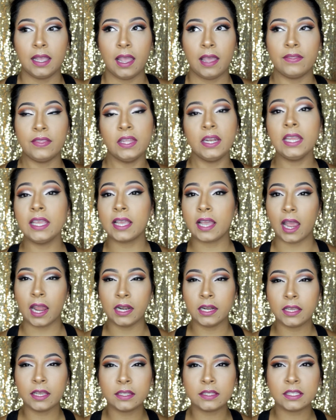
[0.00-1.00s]
then he
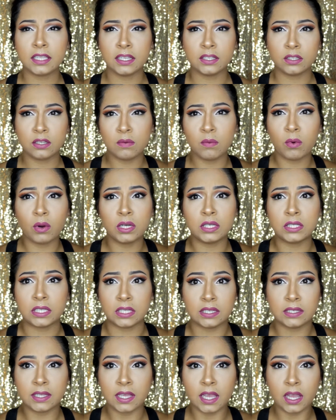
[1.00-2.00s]
kind of gets into more
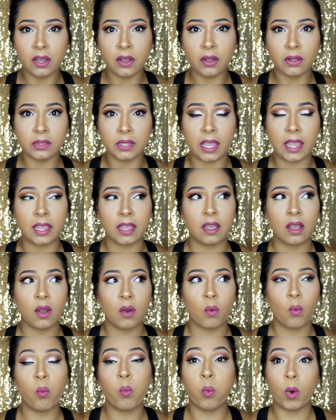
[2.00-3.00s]
detail,
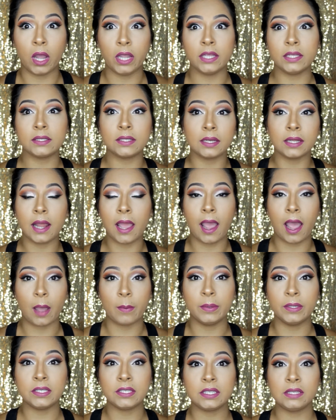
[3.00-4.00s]
like what is going to
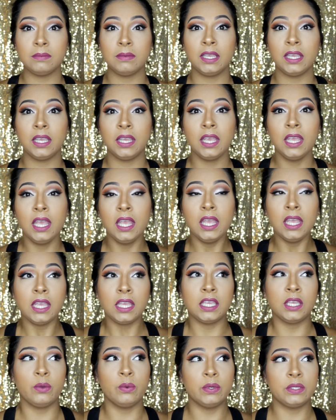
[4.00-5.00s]
happen to me.
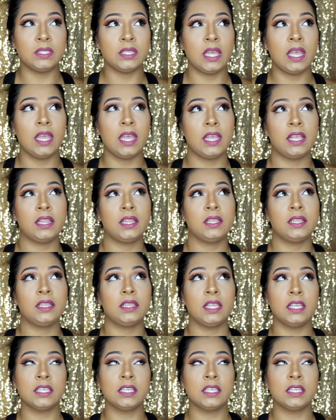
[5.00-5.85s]
He was like,